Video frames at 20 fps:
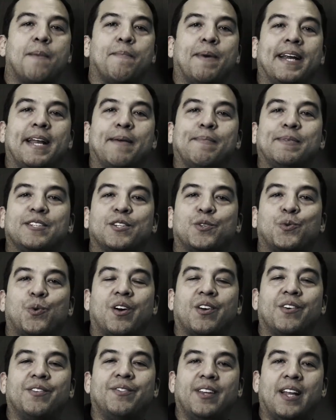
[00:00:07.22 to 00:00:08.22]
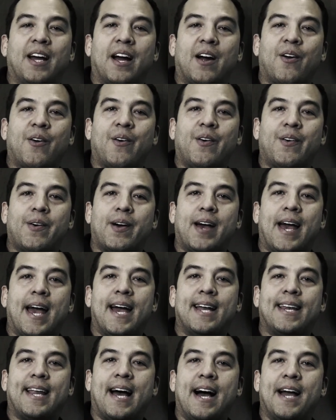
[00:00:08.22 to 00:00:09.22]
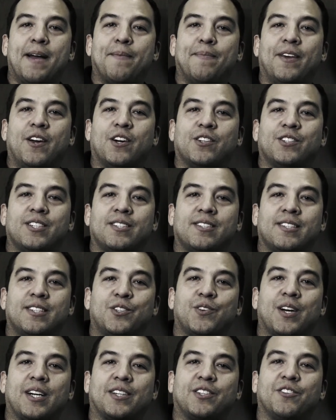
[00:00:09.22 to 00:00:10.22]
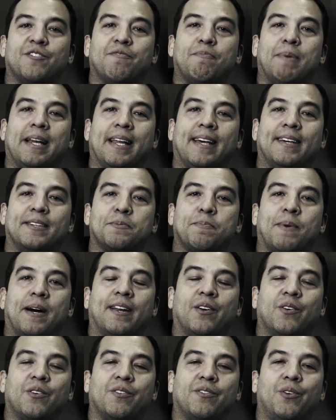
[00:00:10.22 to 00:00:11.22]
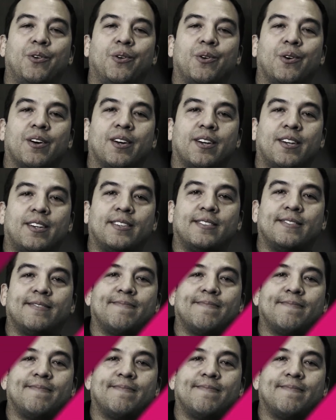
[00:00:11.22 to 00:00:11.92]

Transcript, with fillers: My name is Eduardo Vilaro, and I am the Artistic Director of Ballet Hispanico of New York.